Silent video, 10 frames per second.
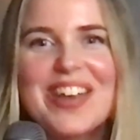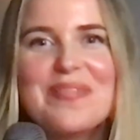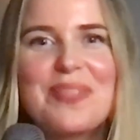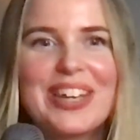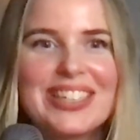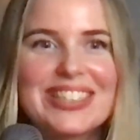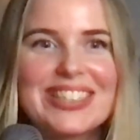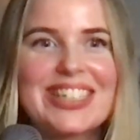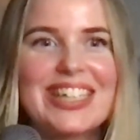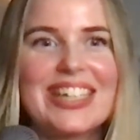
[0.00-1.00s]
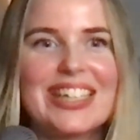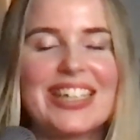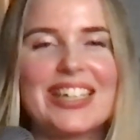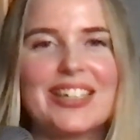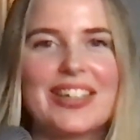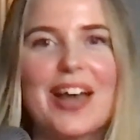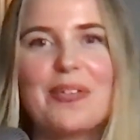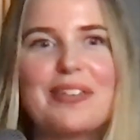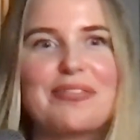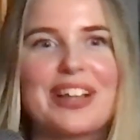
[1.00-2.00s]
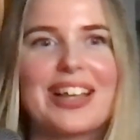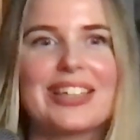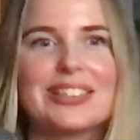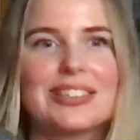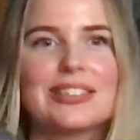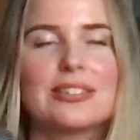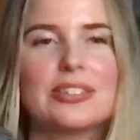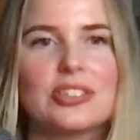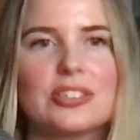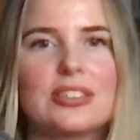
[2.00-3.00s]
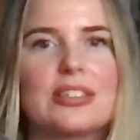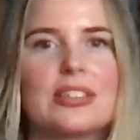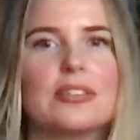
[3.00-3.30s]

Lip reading: But it's now I feel like it's just